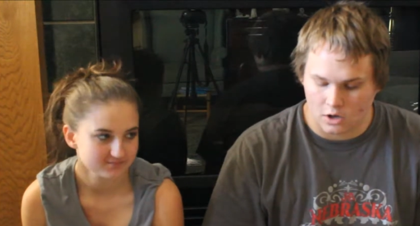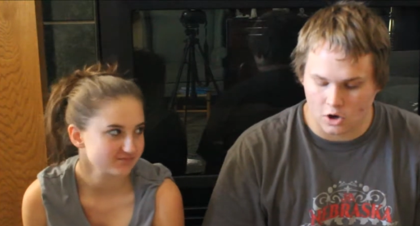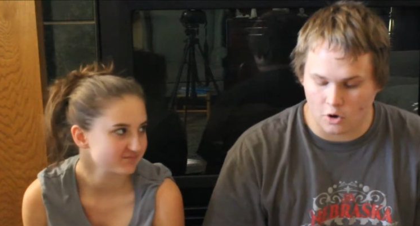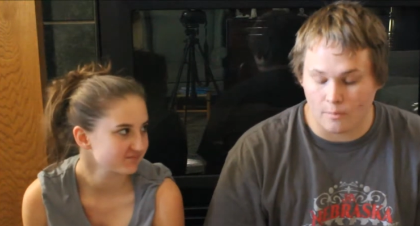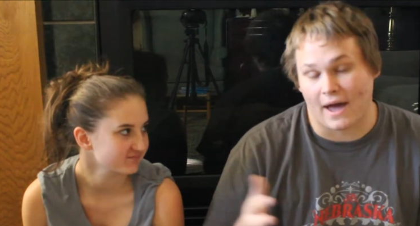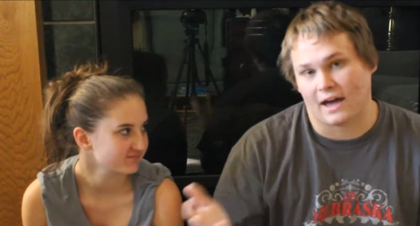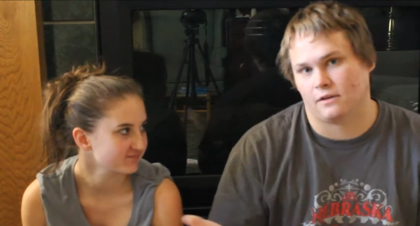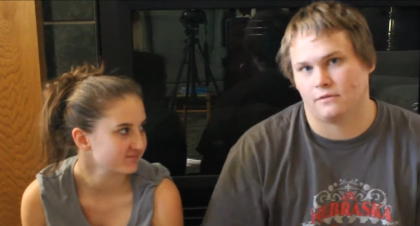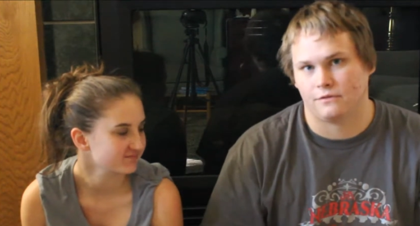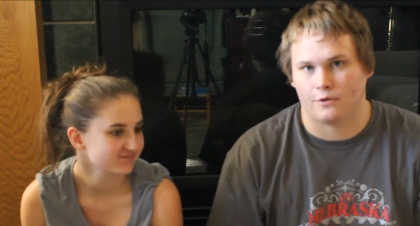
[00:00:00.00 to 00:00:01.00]
Speaker 1: go
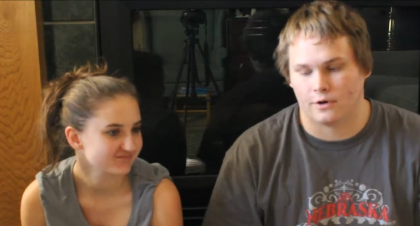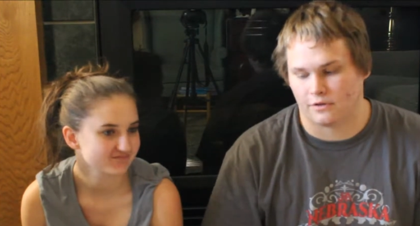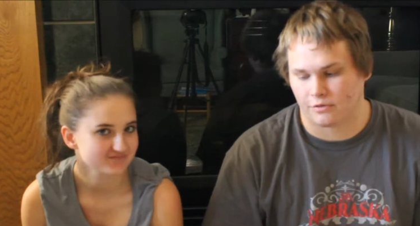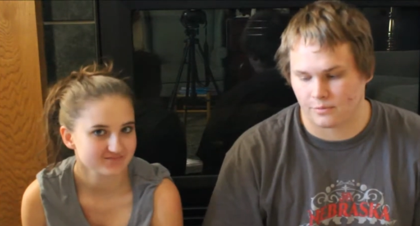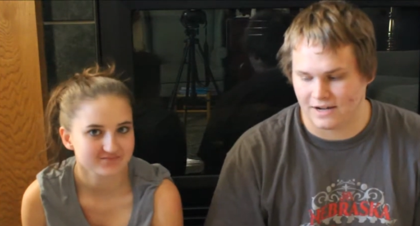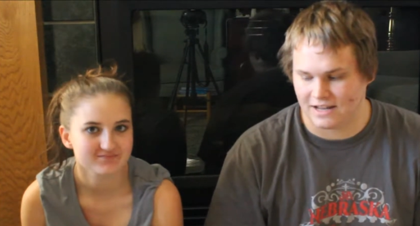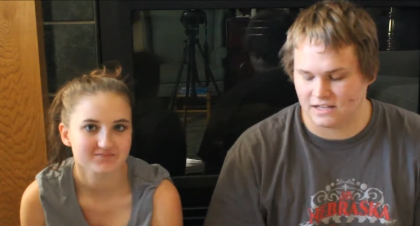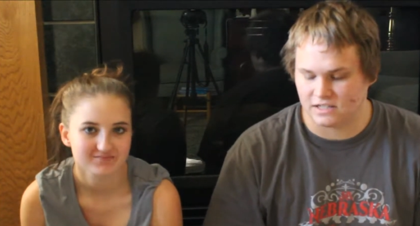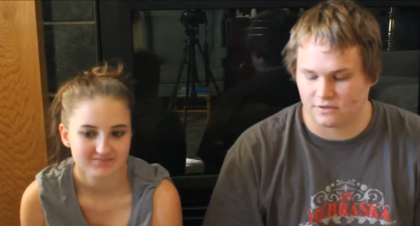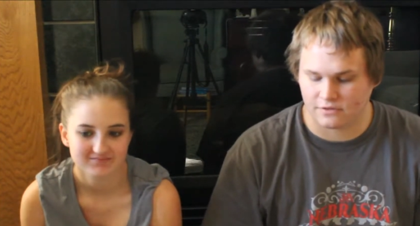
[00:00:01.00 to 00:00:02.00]
back and forth
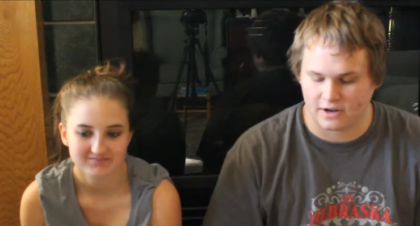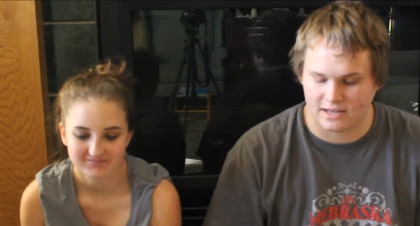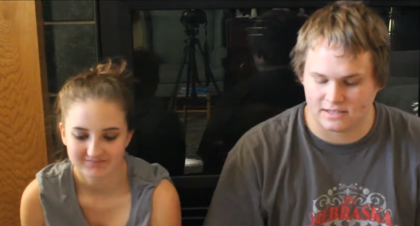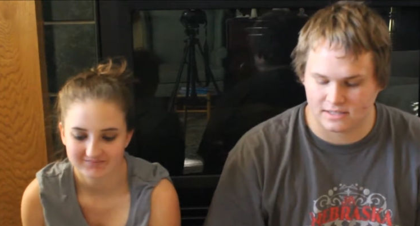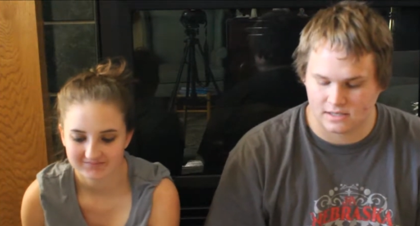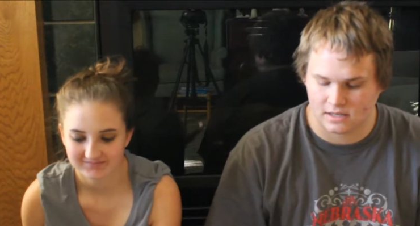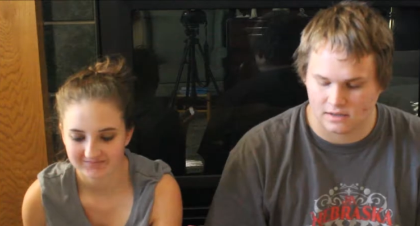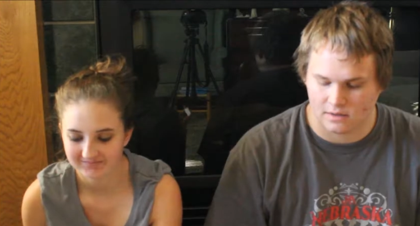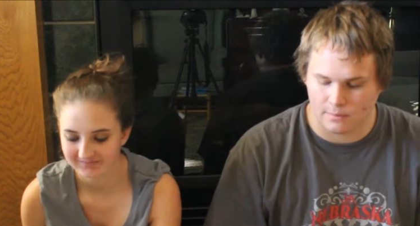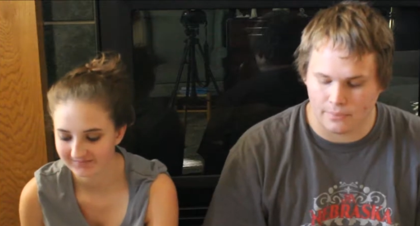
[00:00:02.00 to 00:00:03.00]
reading different
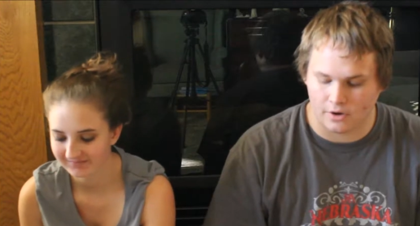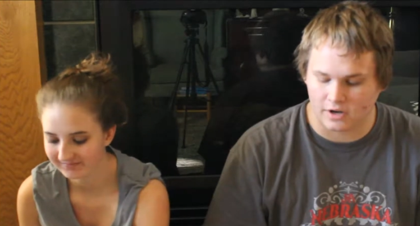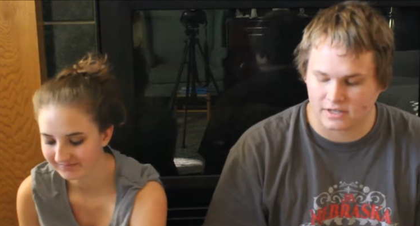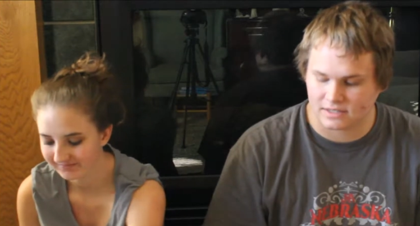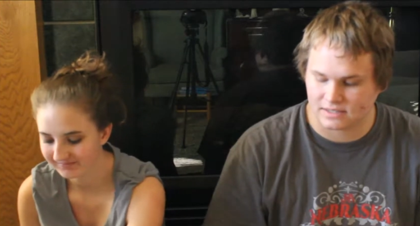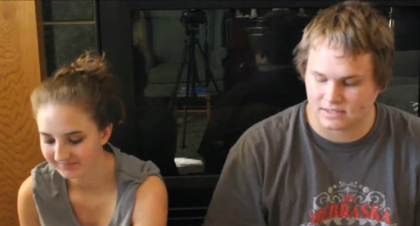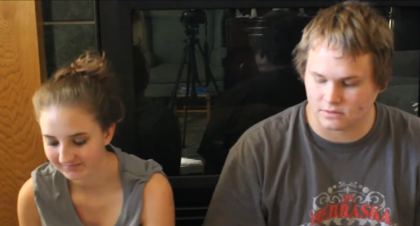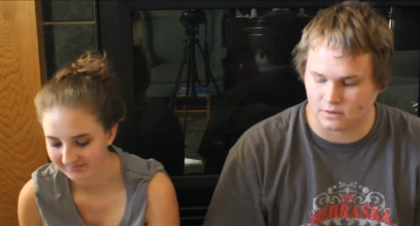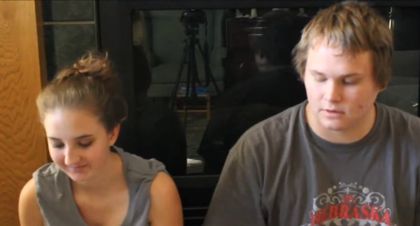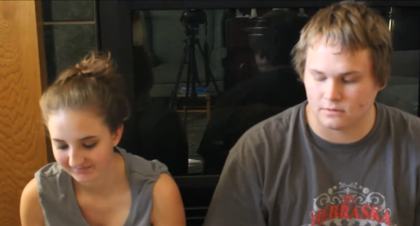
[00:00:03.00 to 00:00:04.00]

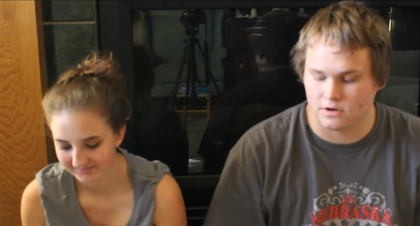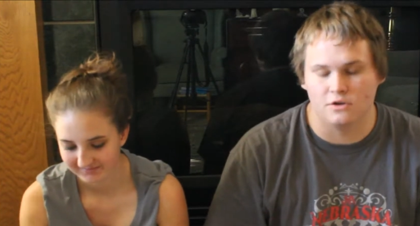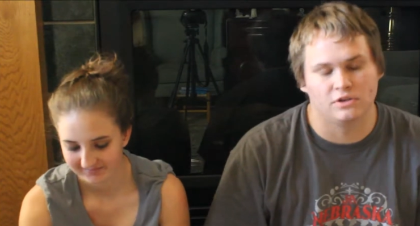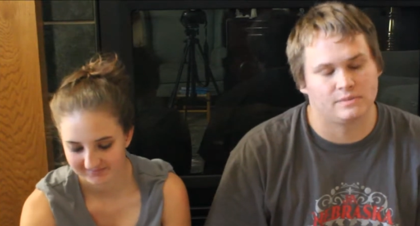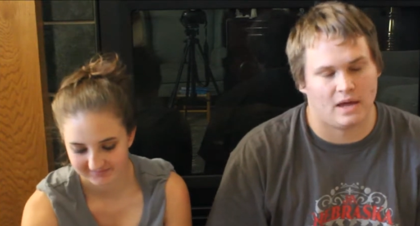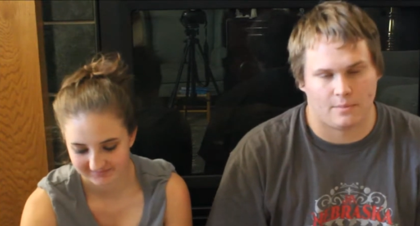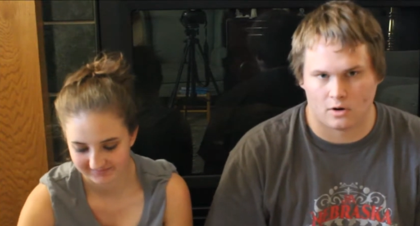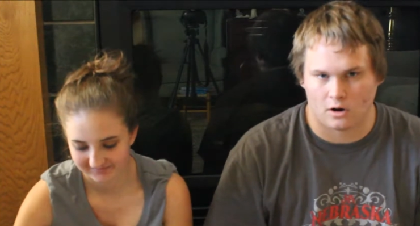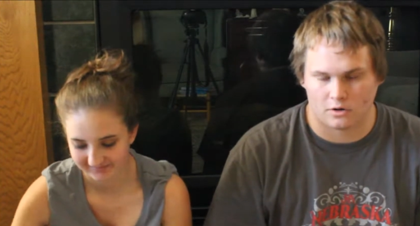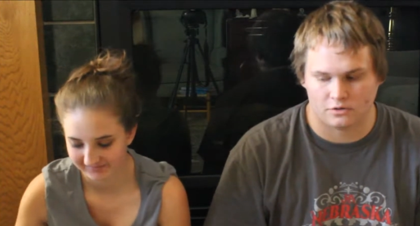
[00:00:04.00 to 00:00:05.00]
books or newspaper
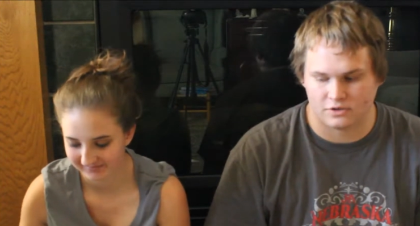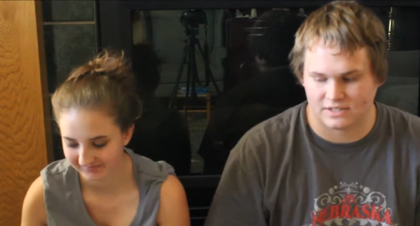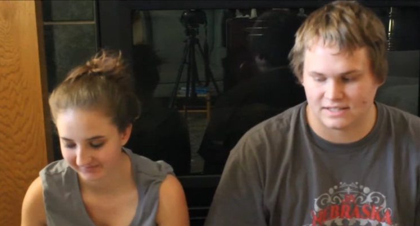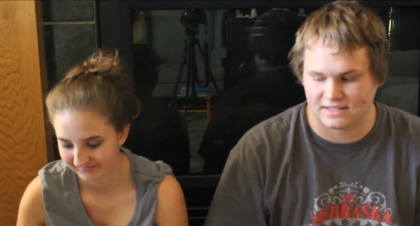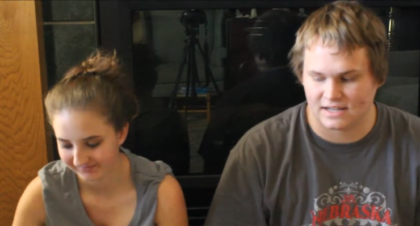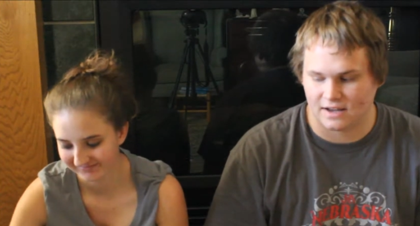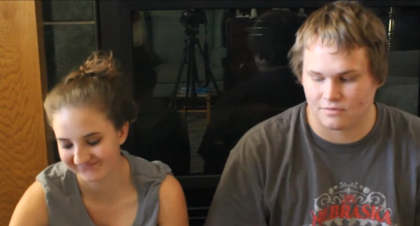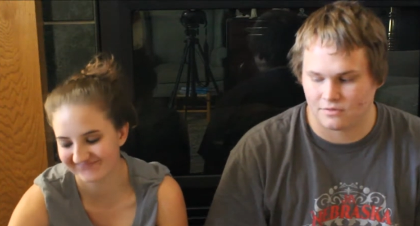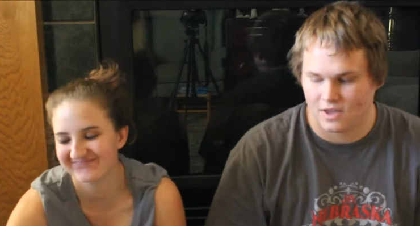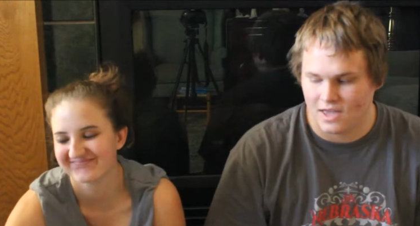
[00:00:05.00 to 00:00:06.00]
articles and
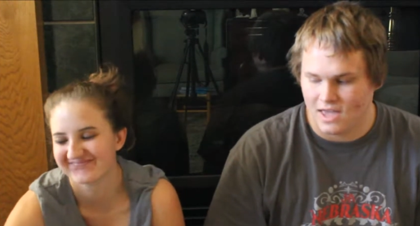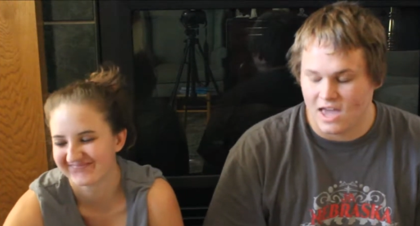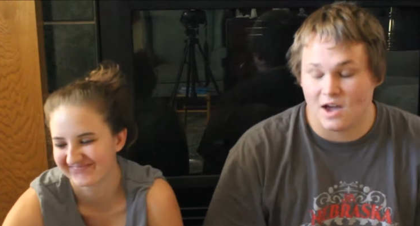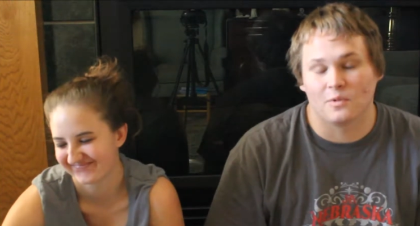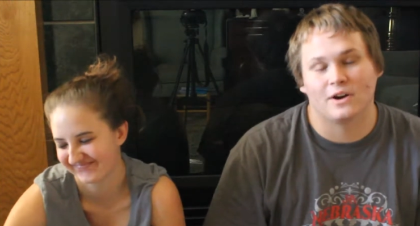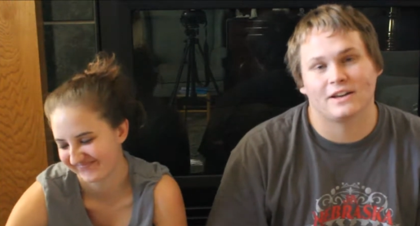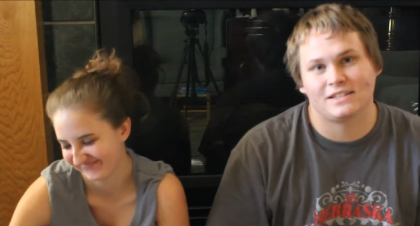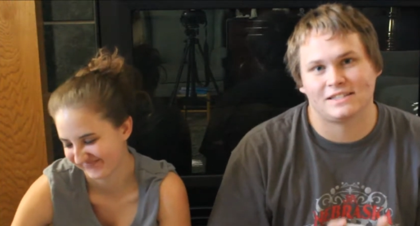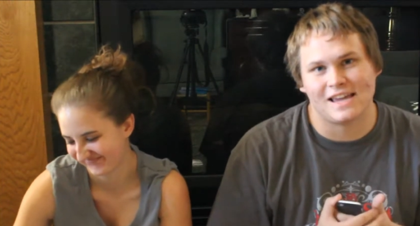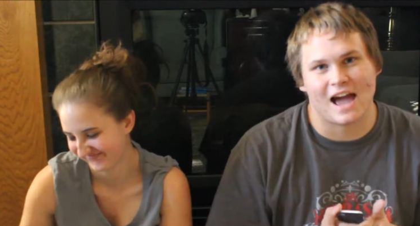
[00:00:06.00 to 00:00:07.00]
stuff, and we're going
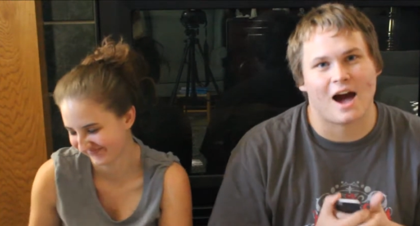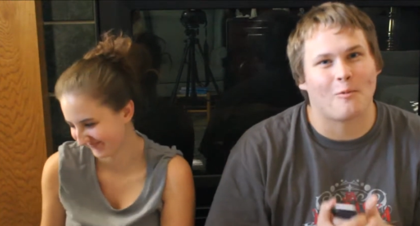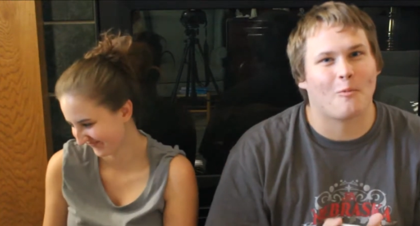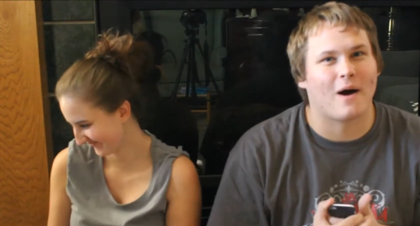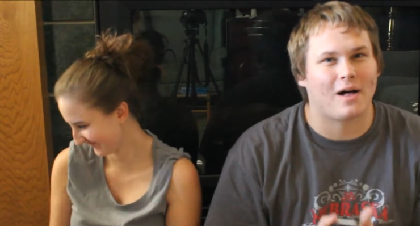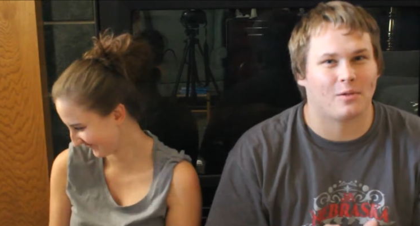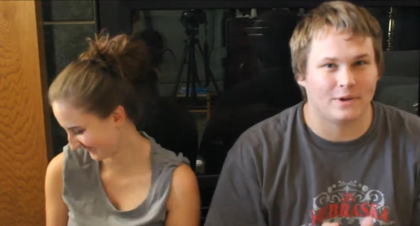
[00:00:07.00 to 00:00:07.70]
to see how well